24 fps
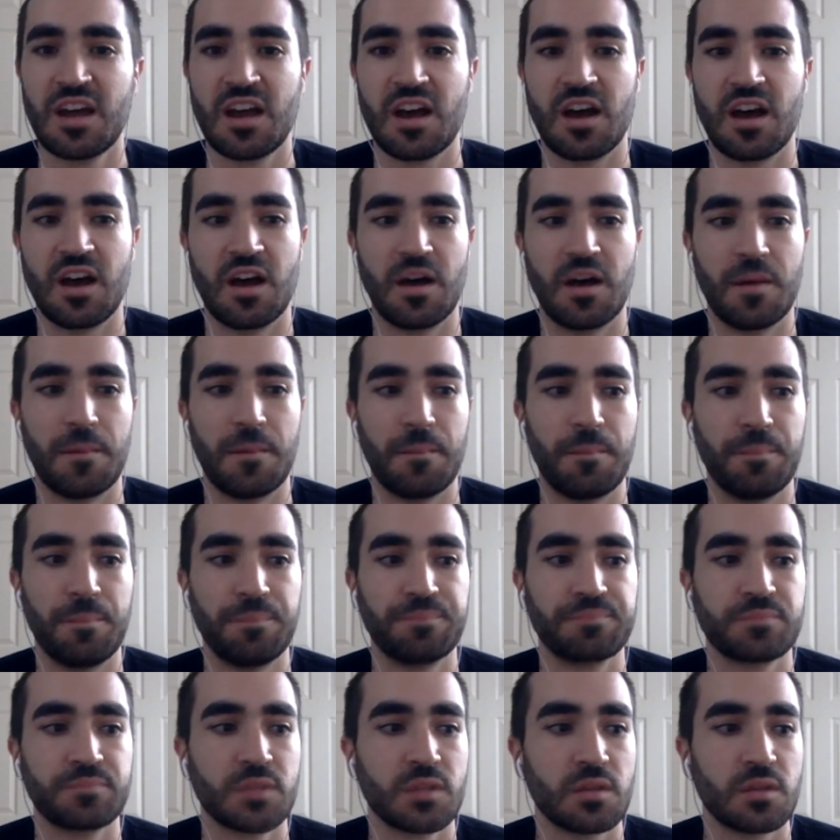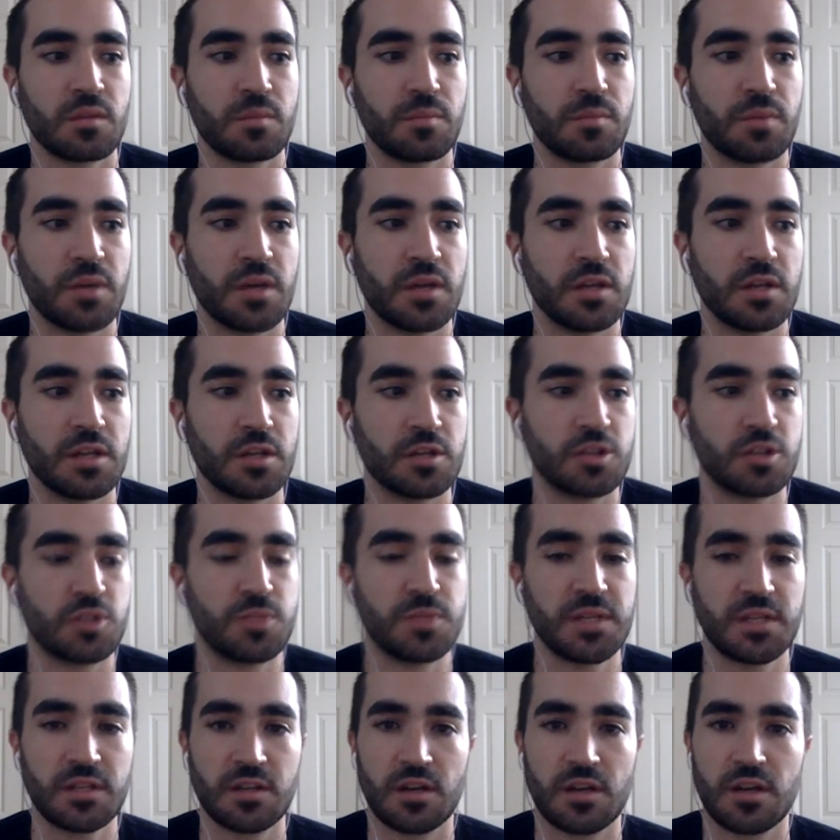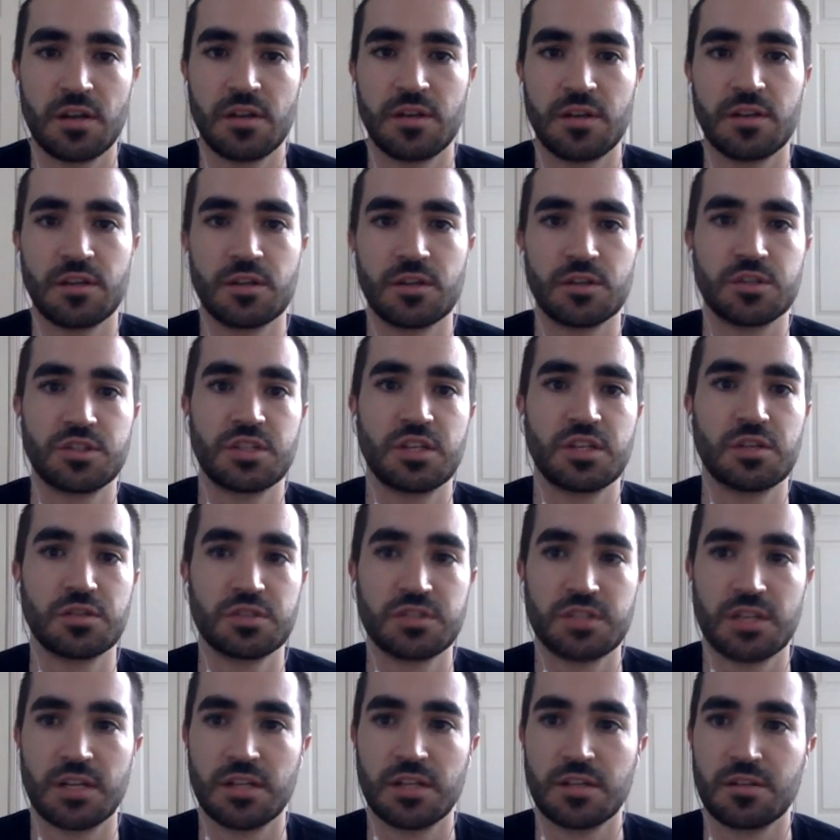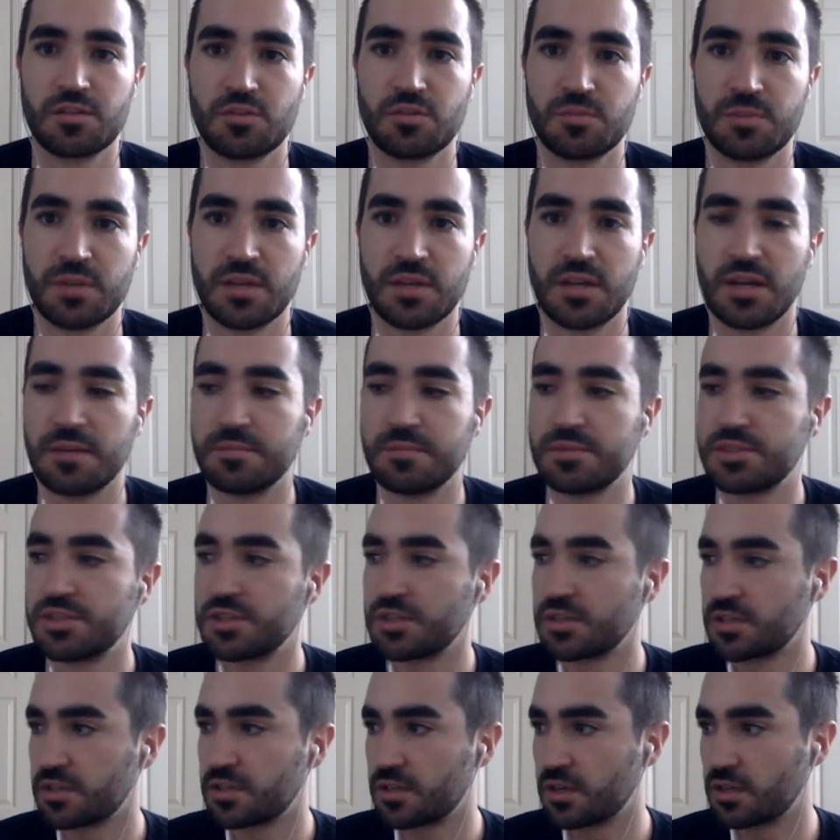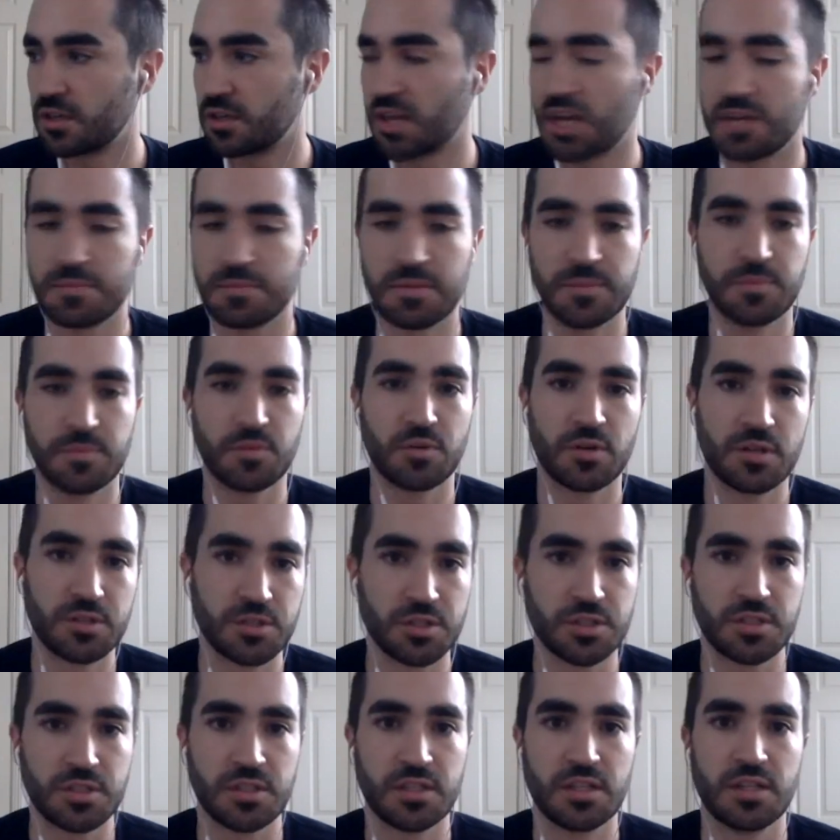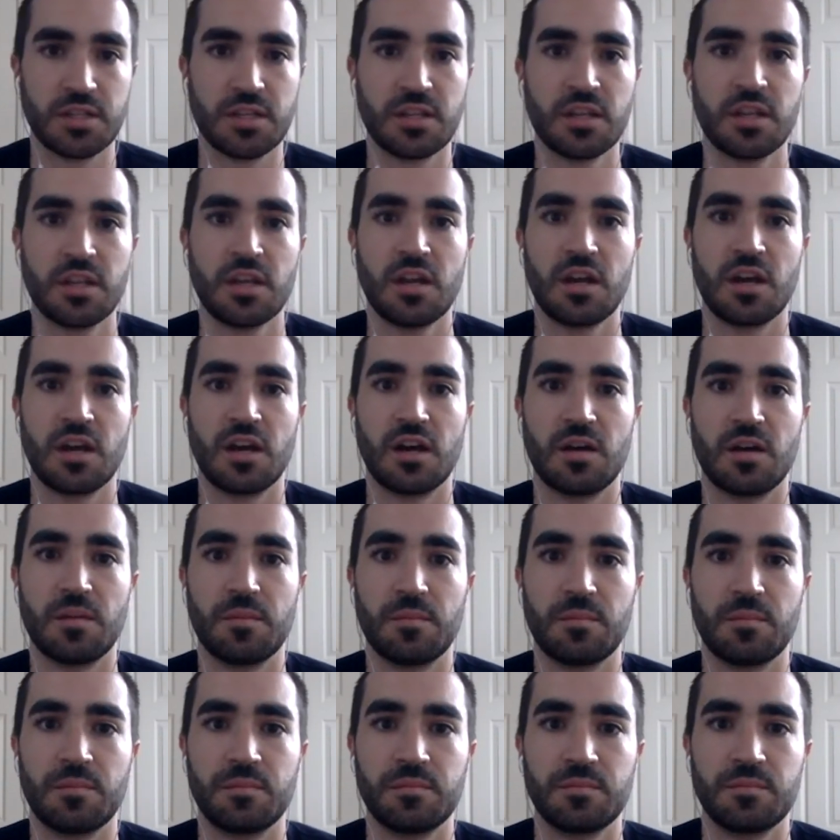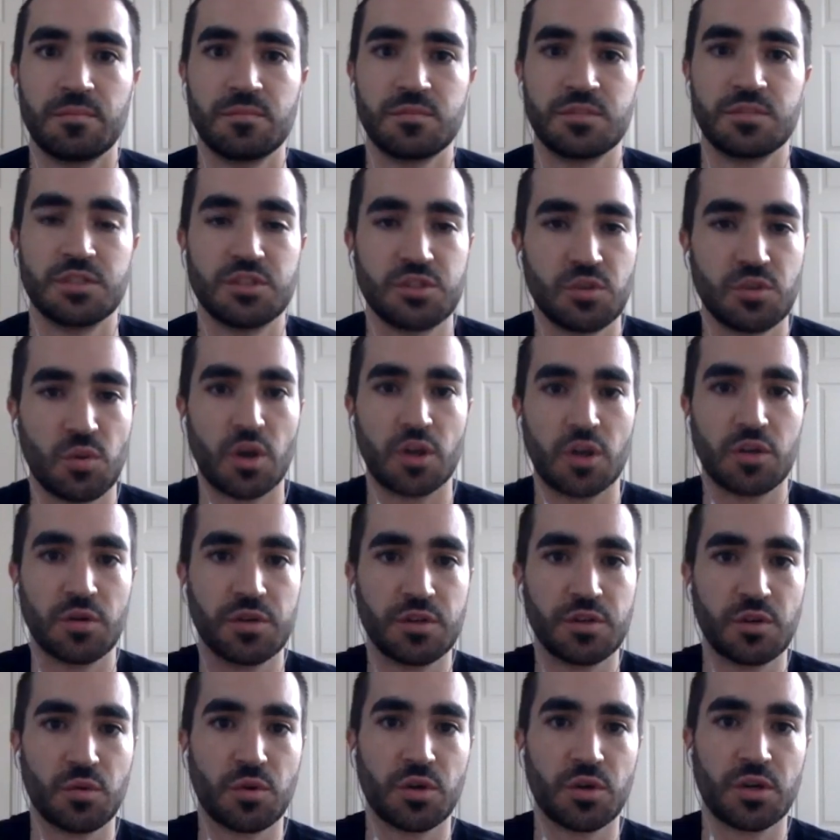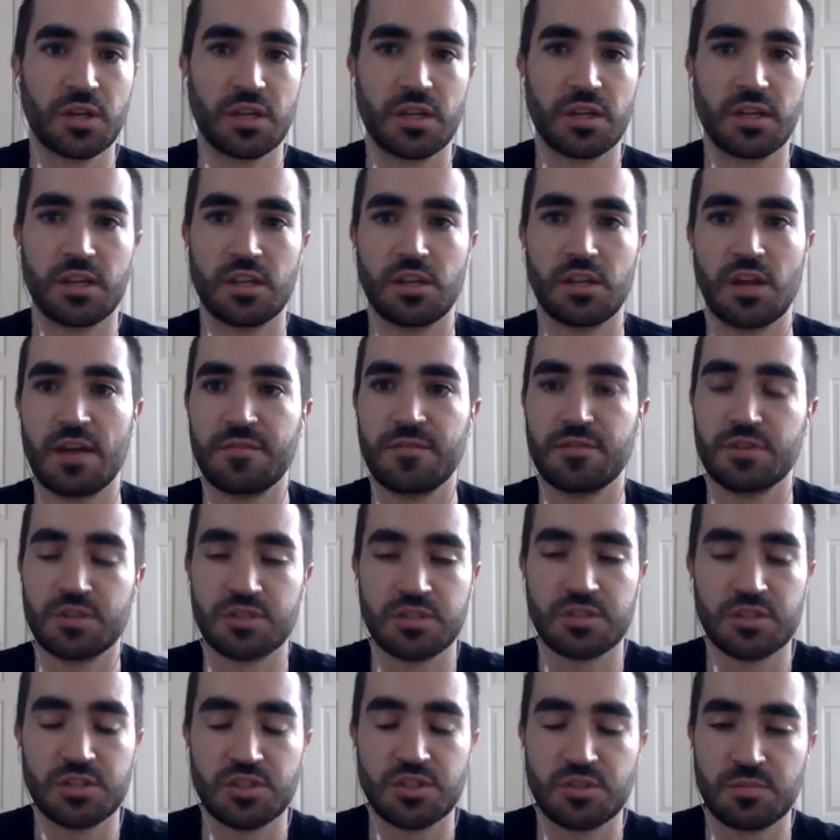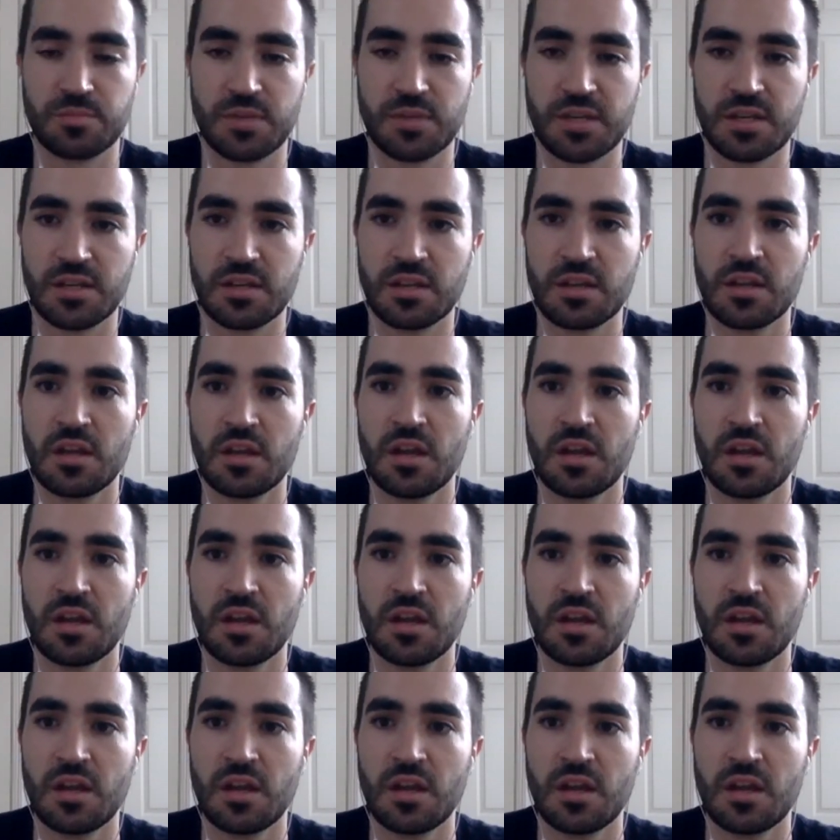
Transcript: Um, but you know, speaking on your skill set a little bit, I'm sure a lot of people are interested um, since you are going to Oregon and you have your decision made.